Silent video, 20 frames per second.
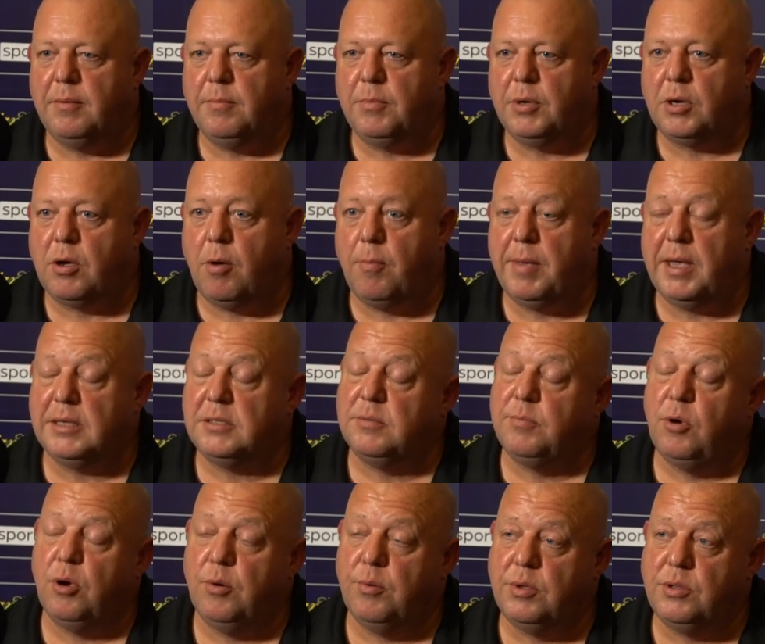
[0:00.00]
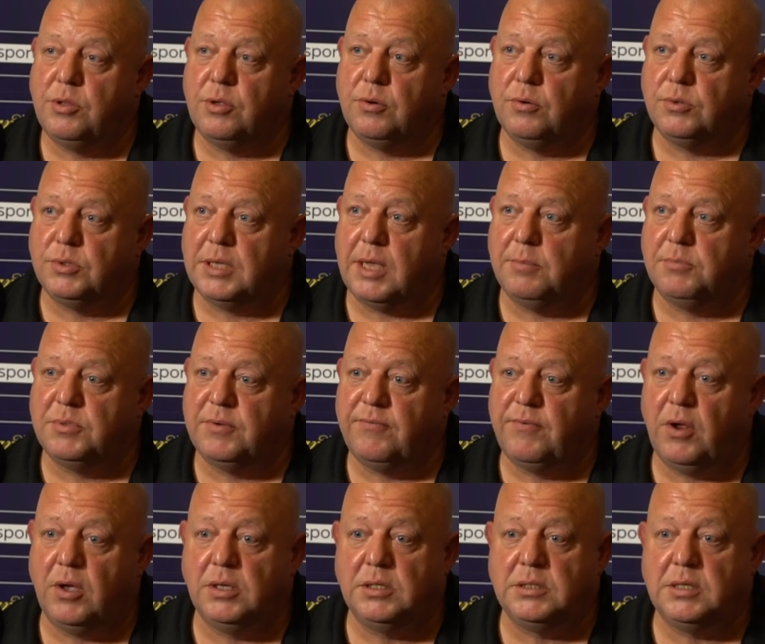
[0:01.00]
but gone back to my original stems and
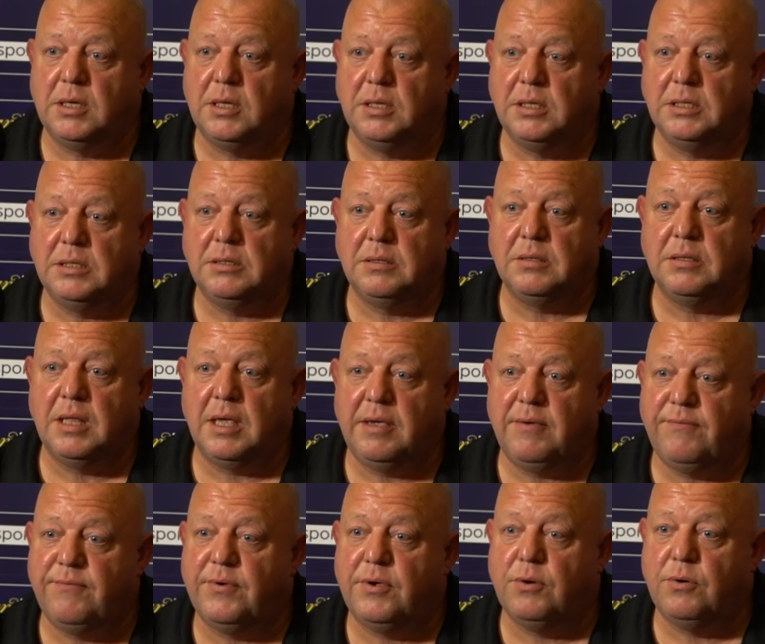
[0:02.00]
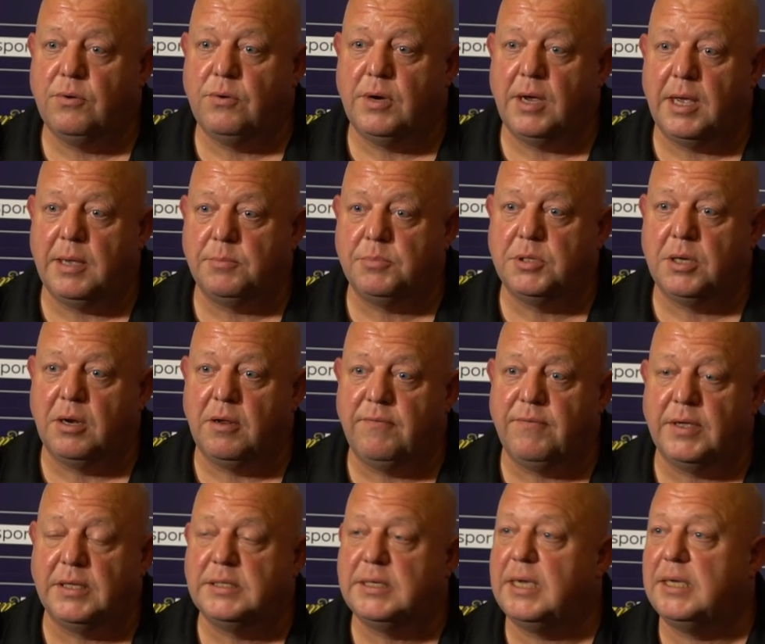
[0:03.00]
flights, and they feel absolutely
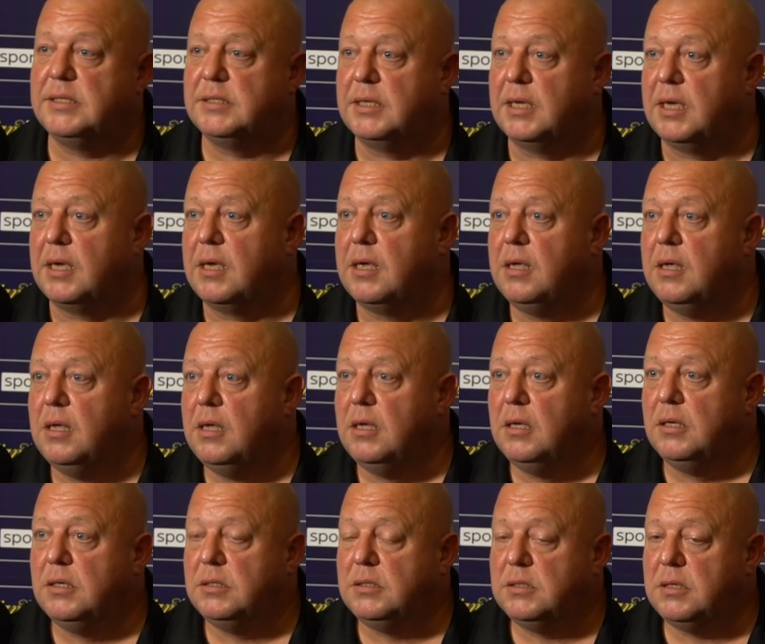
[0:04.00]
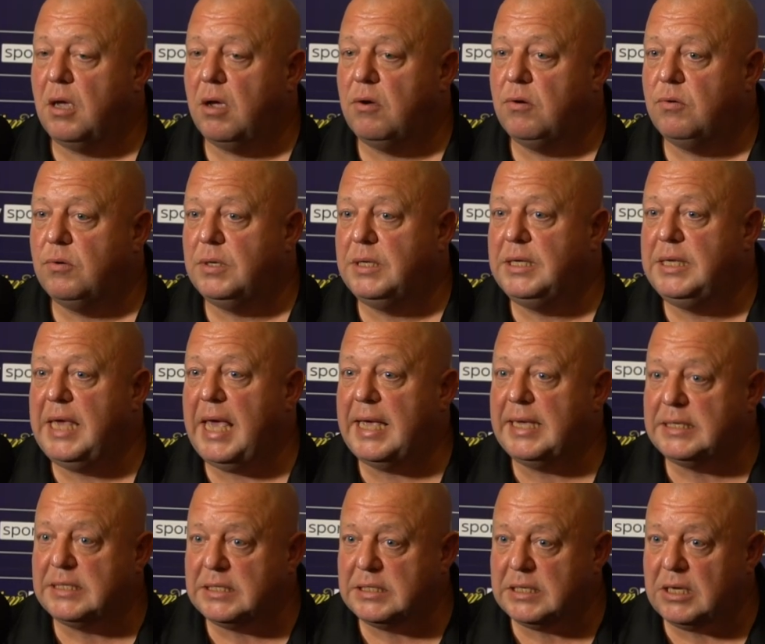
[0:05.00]
fantastic. So
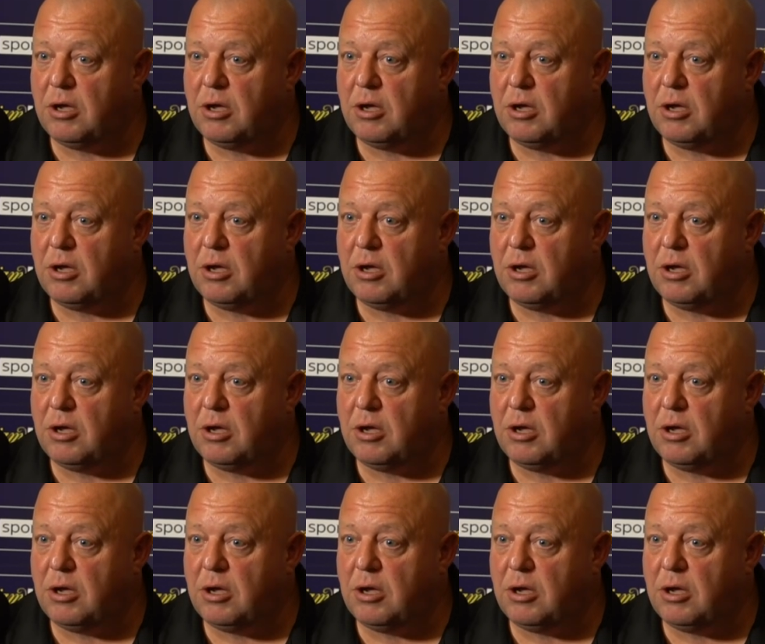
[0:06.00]
yes,